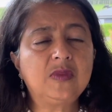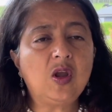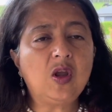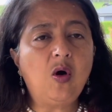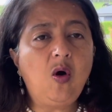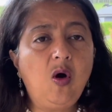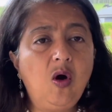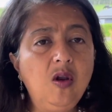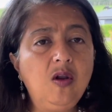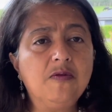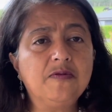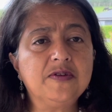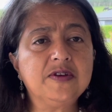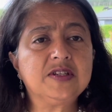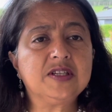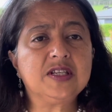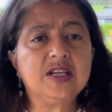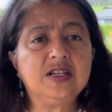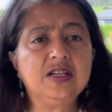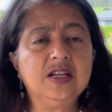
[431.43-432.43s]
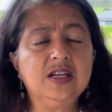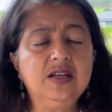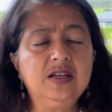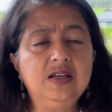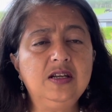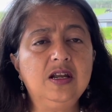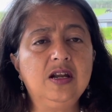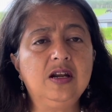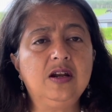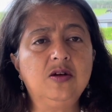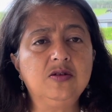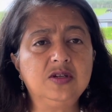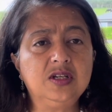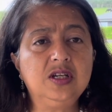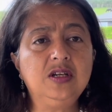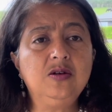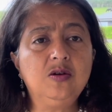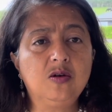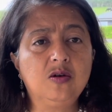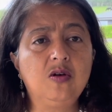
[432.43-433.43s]
all of a sudden, around
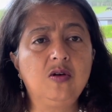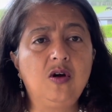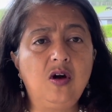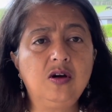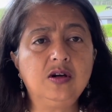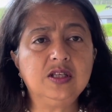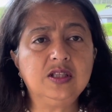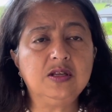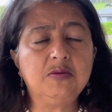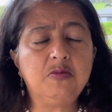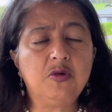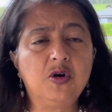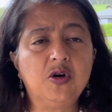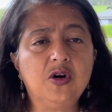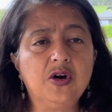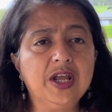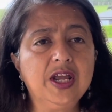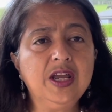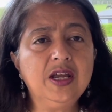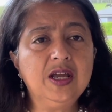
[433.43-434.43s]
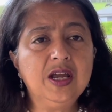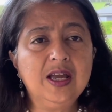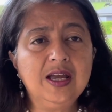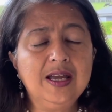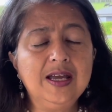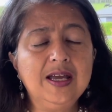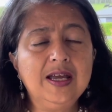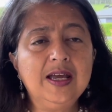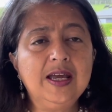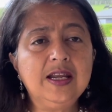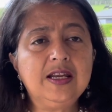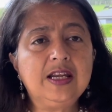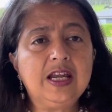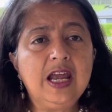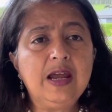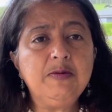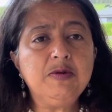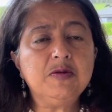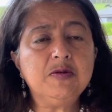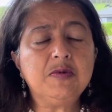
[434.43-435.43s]
10 o'clock in the morning, it
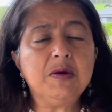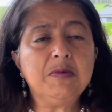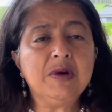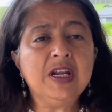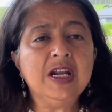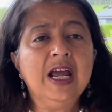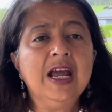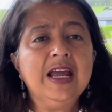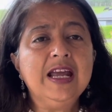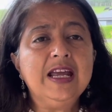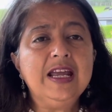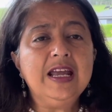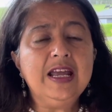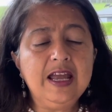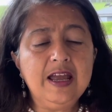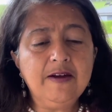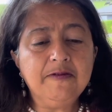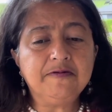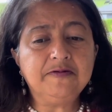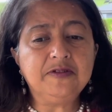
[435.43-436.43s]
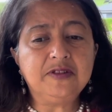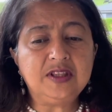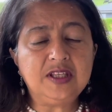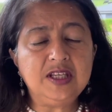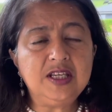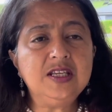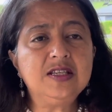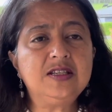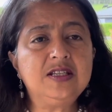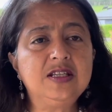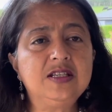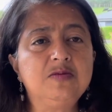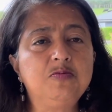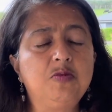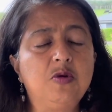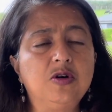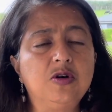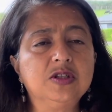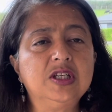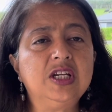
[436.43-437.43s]
came to my mind, if this is
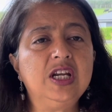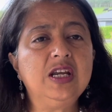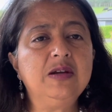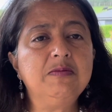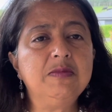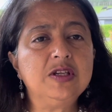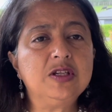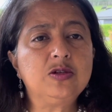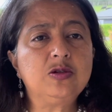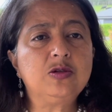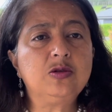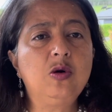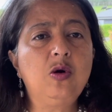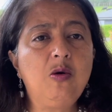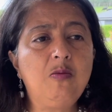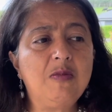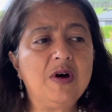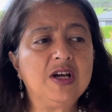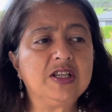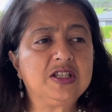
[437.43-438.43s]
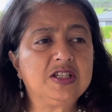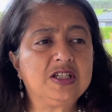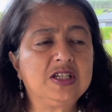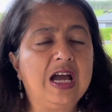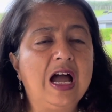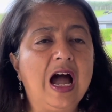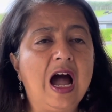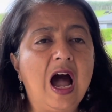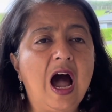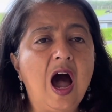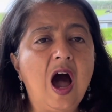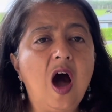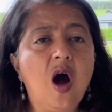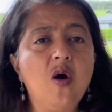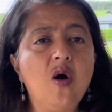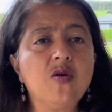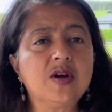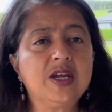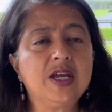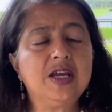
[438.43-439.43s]
bothering me so much,
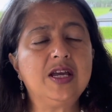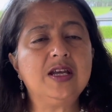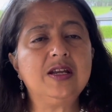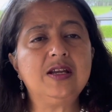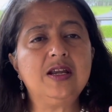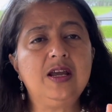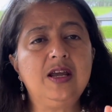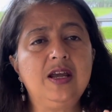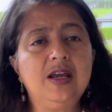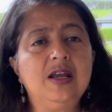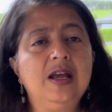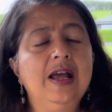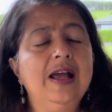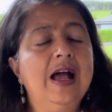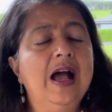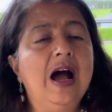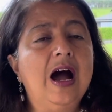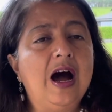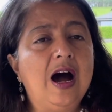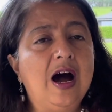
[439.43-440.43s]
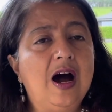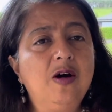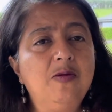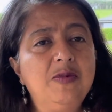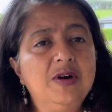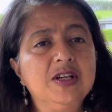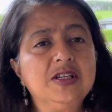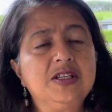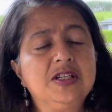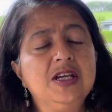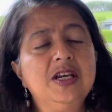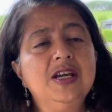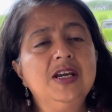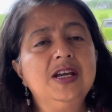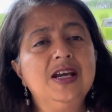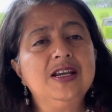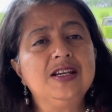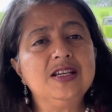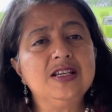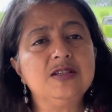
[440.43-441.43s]
how much
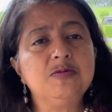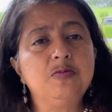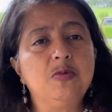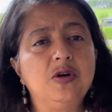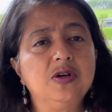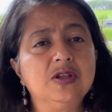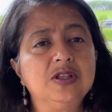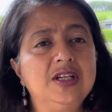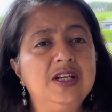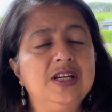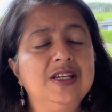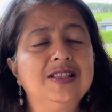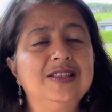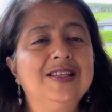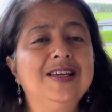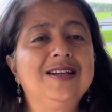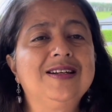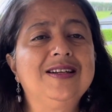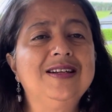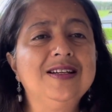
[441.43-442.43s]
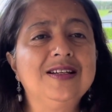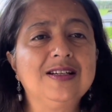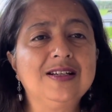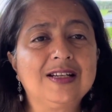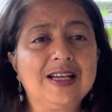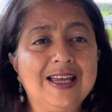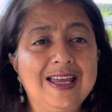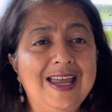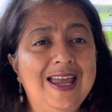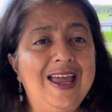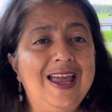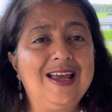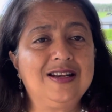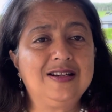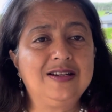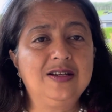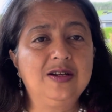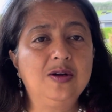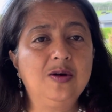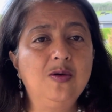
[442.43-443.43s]
it is bothering that little
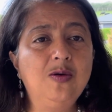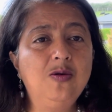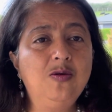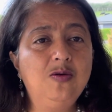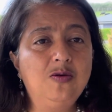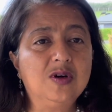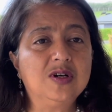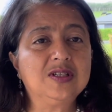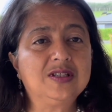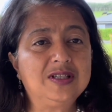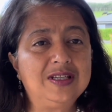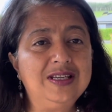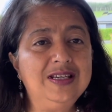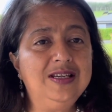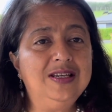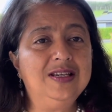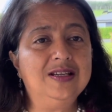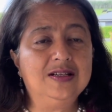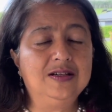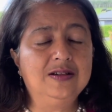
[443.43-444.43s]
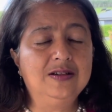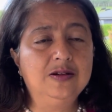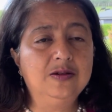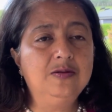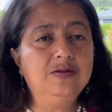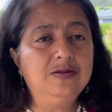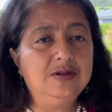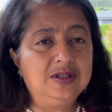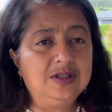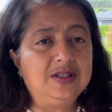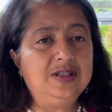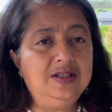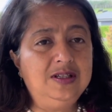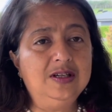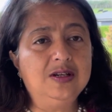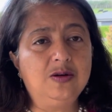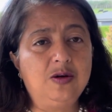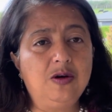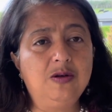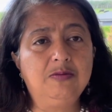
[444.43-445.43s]
cat who was here
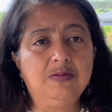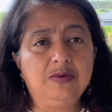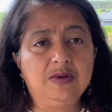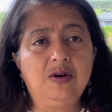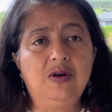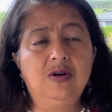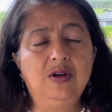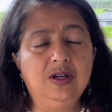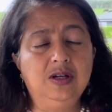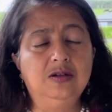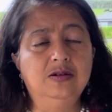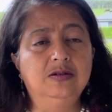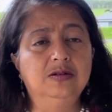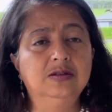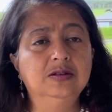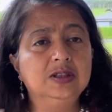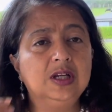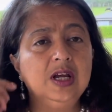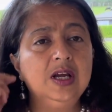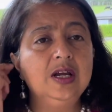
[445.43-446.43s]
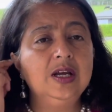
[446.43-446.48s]
all alone?